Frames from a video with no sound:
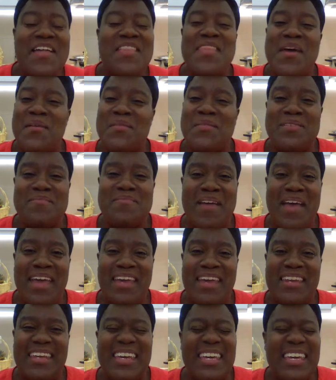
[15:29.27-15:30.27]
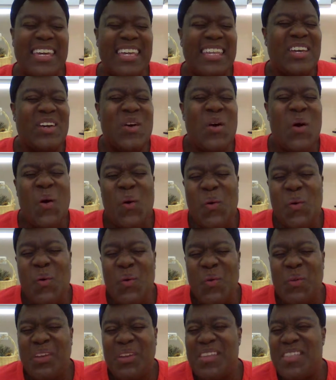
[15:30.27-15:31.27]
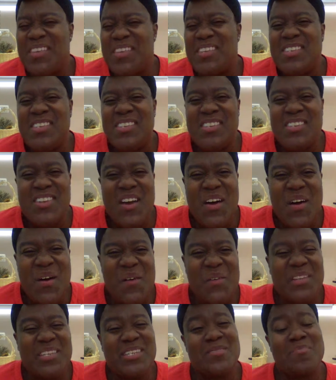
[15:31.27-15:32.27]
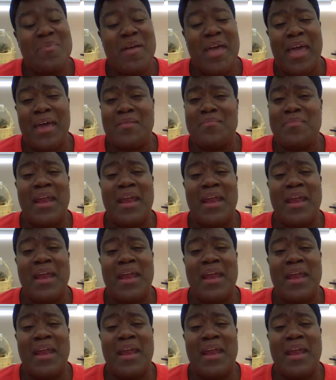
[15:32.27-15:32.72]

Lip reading: that we made in the cold and the snow in Japan.